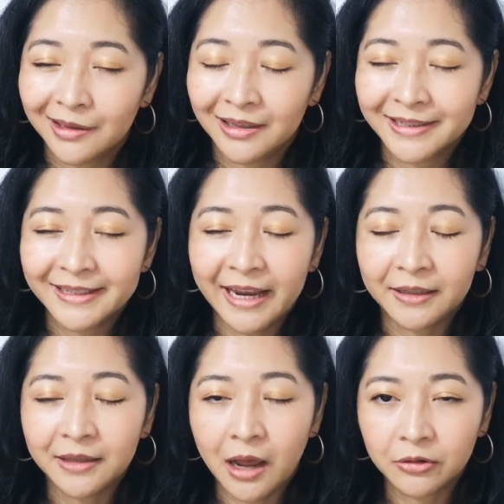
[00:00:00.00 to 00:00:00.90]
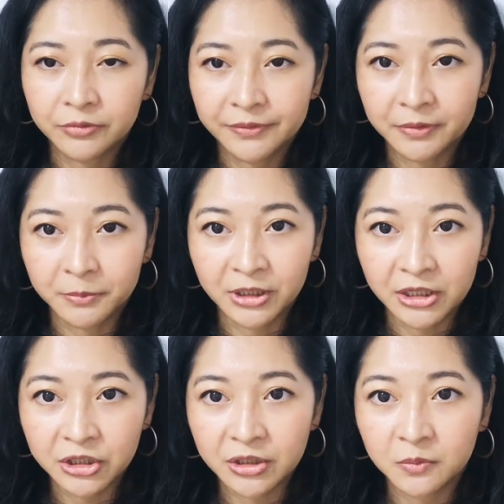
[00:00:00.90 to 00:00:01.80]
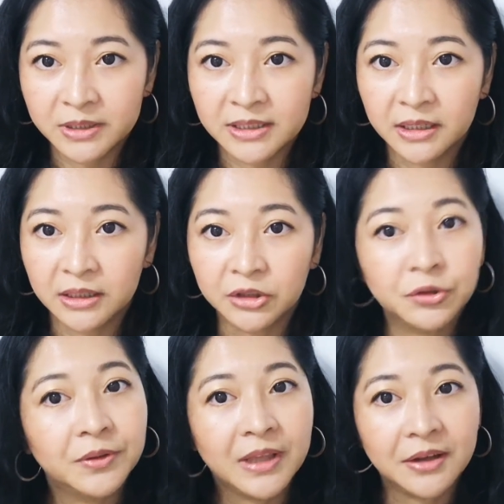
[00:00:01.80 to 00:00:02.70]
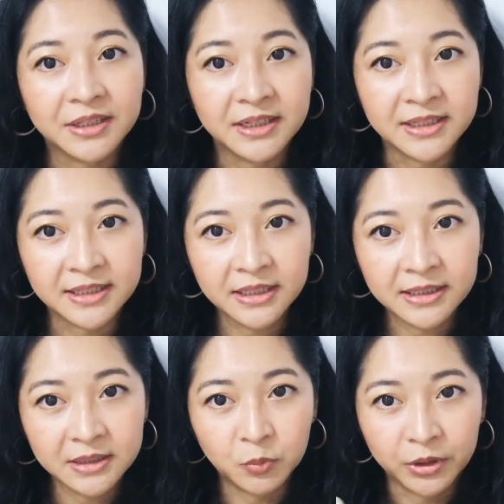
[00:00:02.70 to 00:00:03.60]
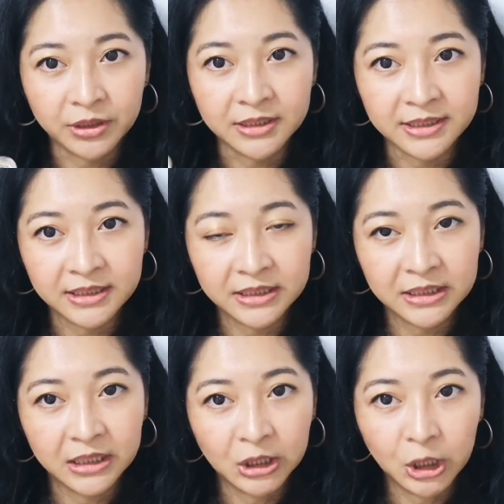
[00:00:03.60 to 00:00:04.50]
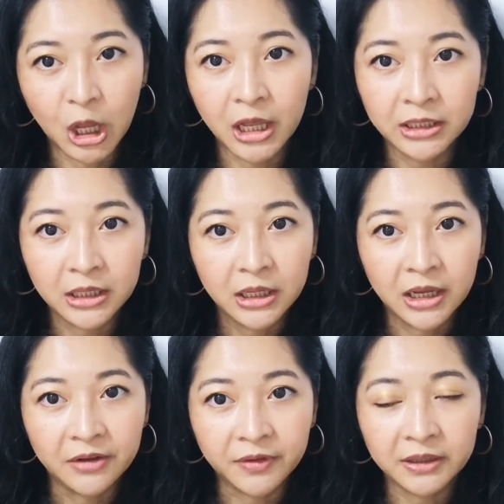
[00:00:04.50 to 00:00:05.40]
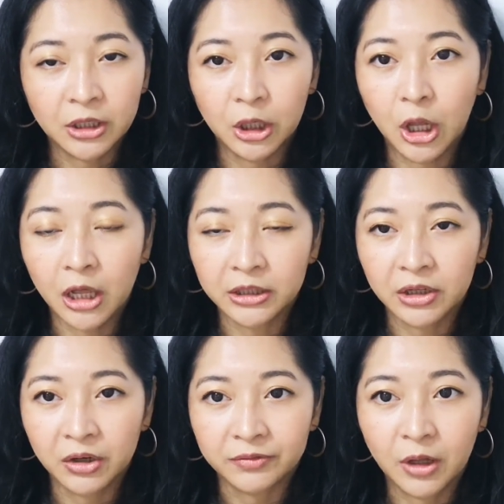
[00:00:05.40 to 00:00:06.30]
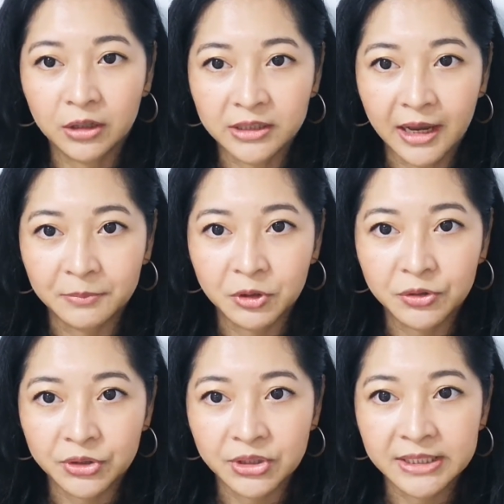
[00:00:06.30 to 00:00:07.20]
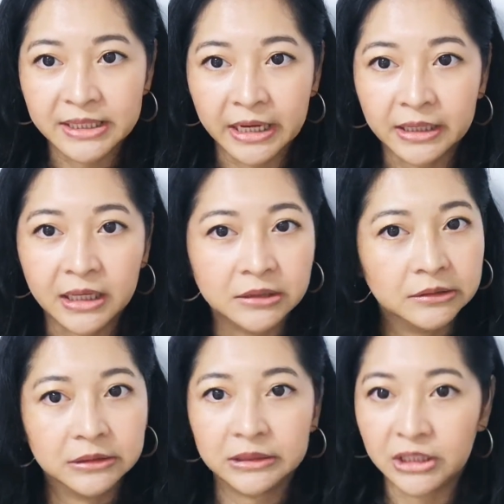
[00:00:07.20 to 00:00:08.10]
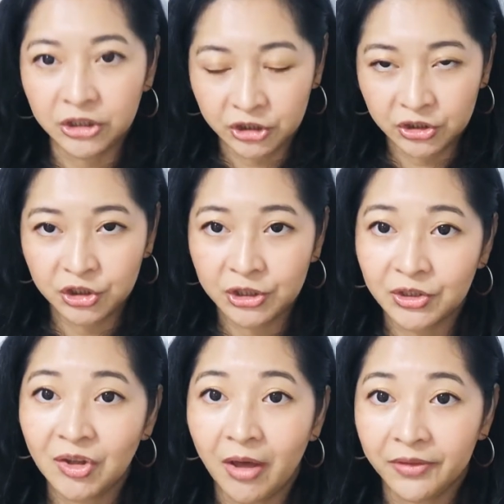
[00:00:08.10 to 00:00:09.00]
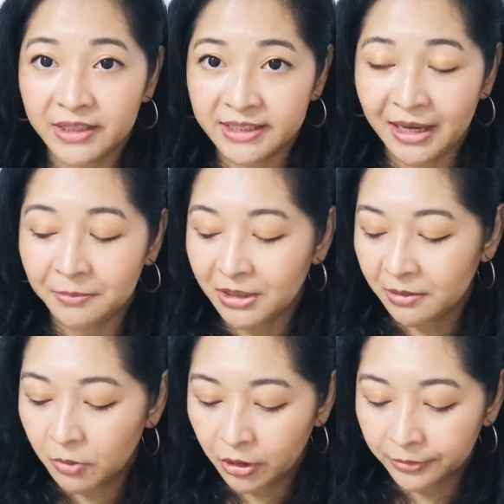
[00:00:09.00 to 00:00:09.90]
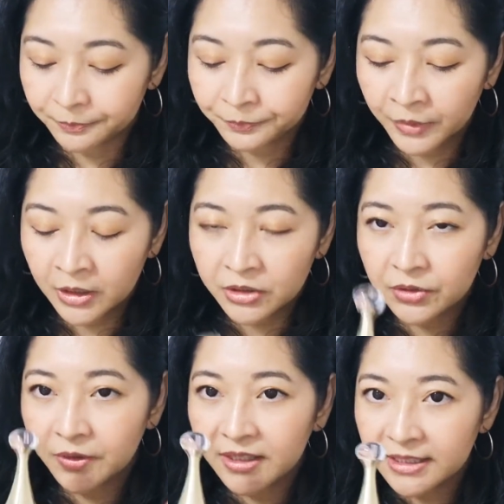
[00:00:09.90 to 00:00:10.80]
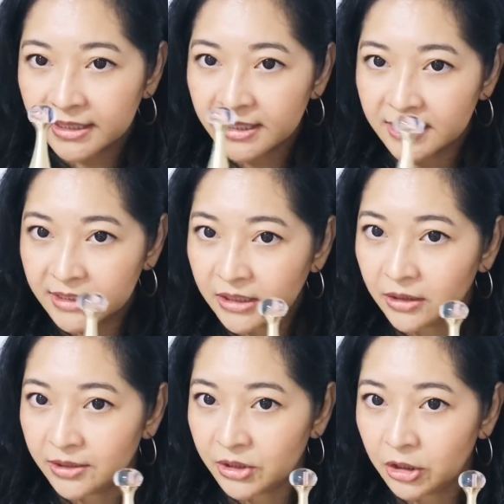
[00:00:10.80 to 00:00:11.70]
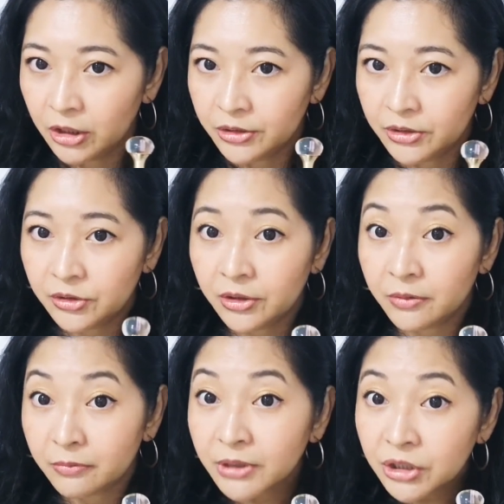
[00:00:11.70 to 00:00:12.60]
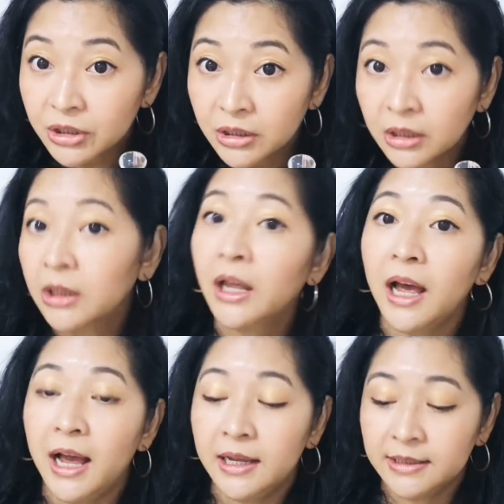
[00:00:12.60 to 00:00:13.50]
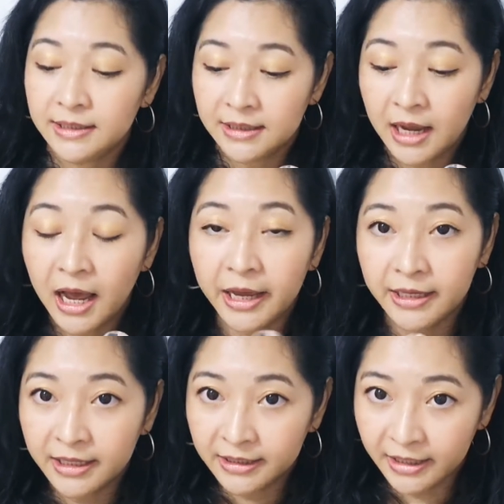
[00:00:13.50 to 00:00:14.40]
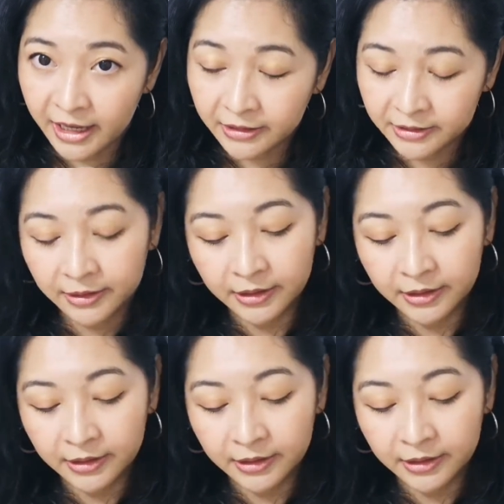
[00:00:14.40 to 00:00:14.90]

standout reformulation, was done in 2006, where I find a lot of longtime users say that it's just not the same anymore. So this is still as close to the original as I can get